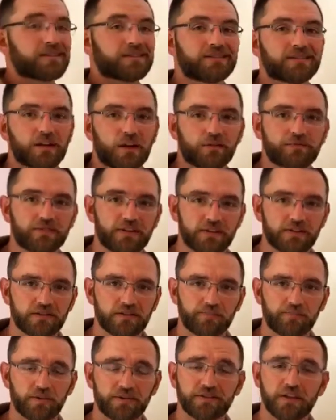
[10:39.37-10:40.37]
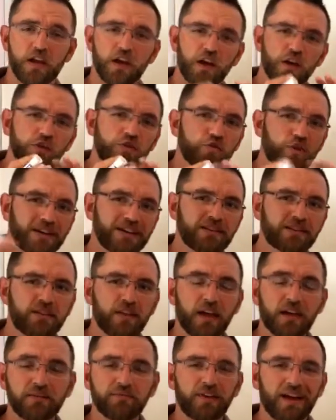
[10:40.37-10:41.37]
the self-disciplines.
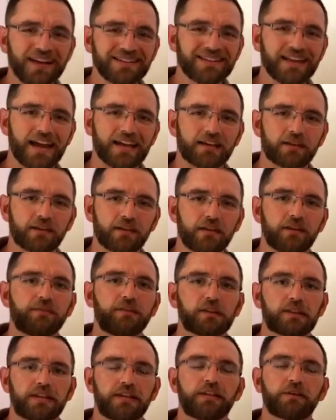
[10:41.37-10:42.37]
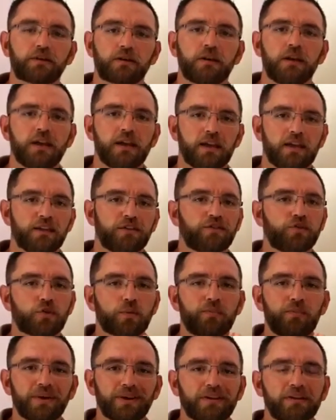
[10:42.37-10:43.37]
Greatest advice I can give a leader is your
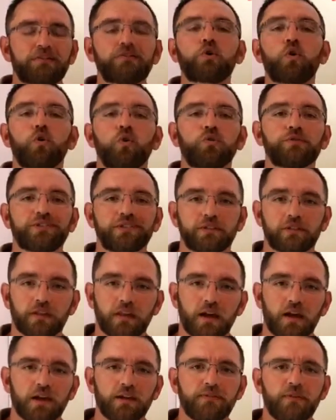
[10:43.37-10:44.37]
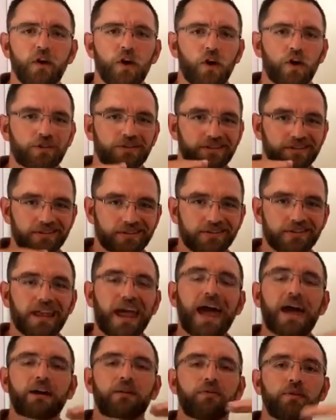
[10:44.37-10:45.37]
biggest goals in life are to
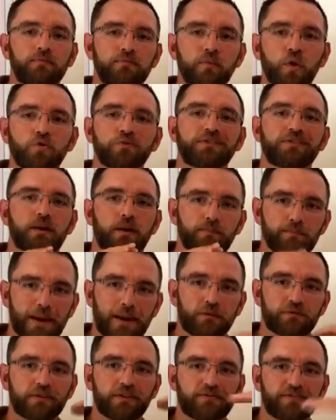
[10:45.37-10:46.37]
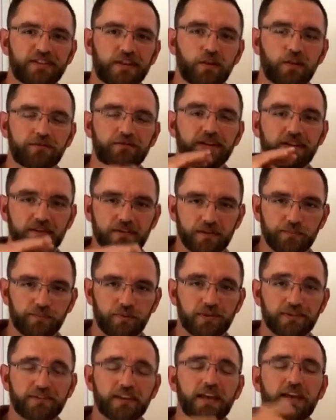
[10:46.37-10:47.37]
stack the most amount of
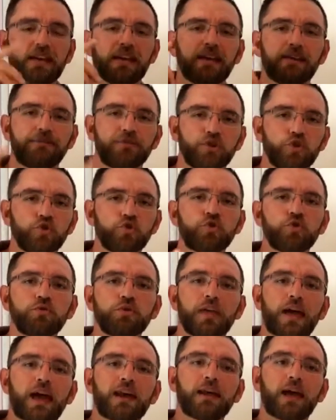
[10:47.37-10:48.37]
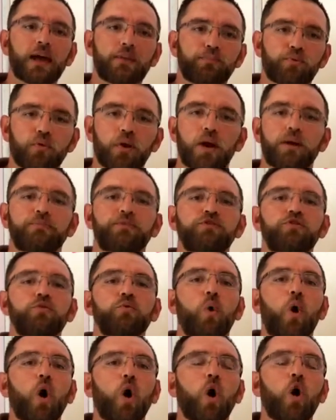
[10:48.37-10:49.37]
self-disciplines. If you do that, I promise
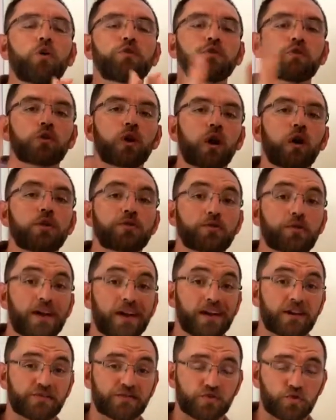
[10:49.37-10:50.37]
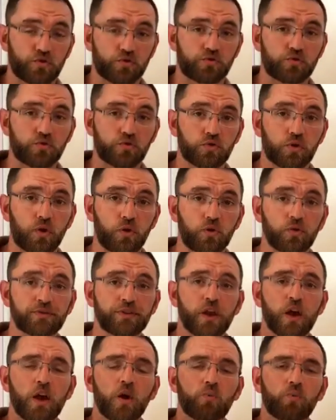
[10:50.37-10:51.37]
you all your other external
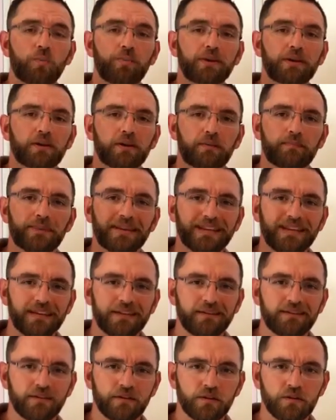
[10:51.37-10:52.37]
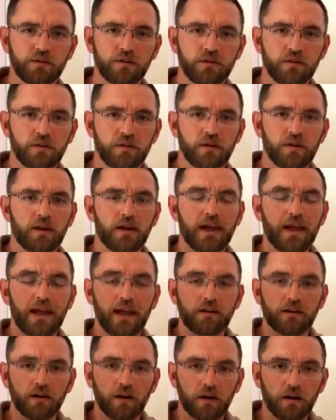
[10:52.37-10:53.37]
goals will become easier
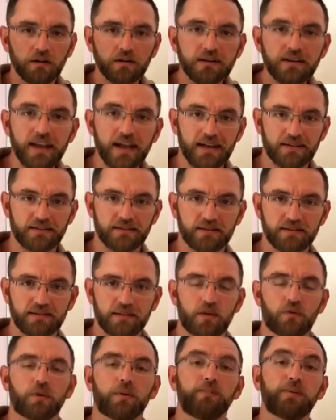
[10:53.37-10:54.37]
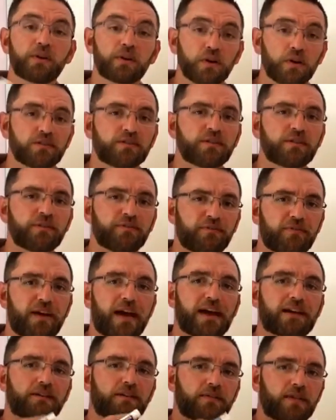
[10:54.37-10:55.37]
and unnecessary because of the
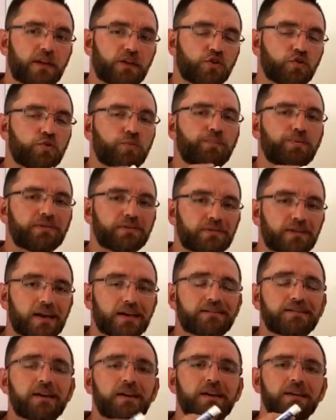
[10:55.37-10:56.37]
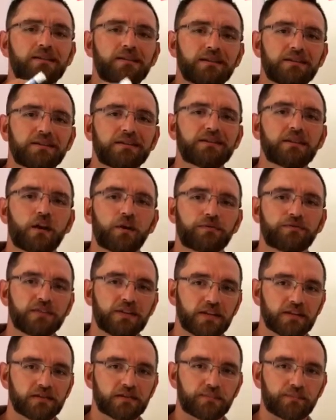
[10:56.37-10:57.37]
fact that you possess these
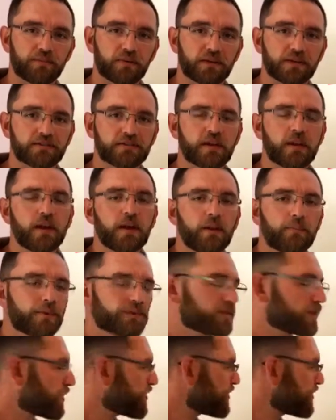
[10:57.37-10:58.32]
self-disciplines. But the